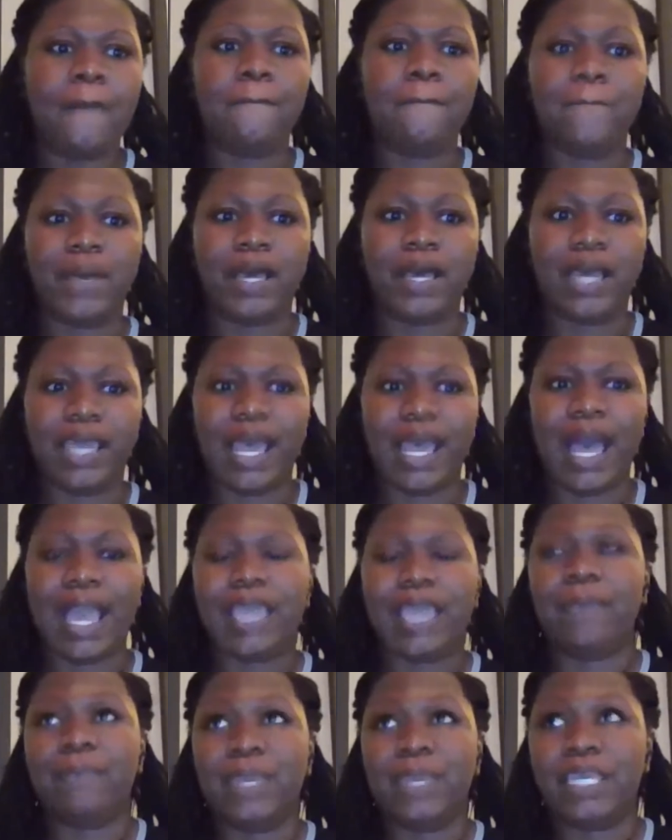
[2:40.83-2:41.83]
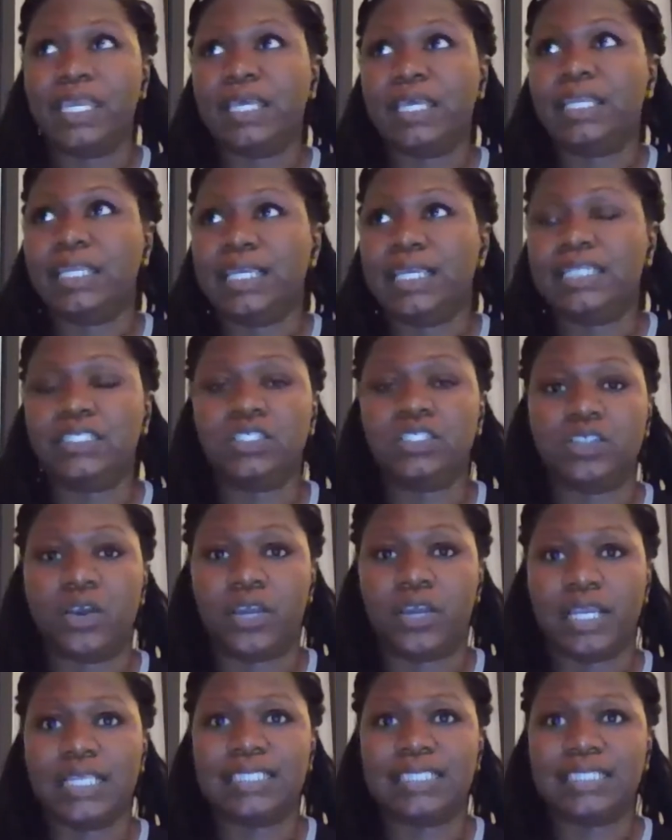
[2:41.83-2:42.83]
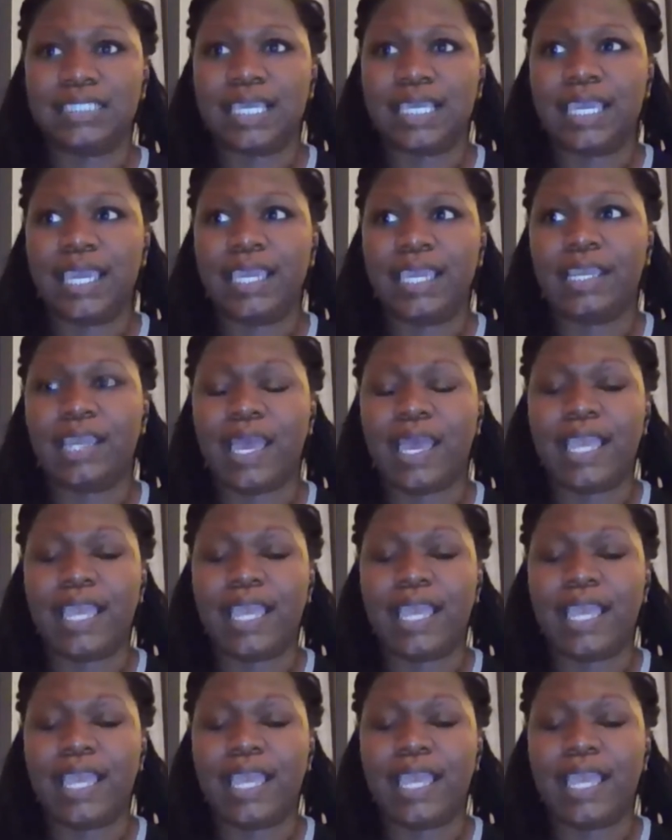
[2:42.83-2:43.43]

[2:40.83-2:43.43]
But I immediately started seeing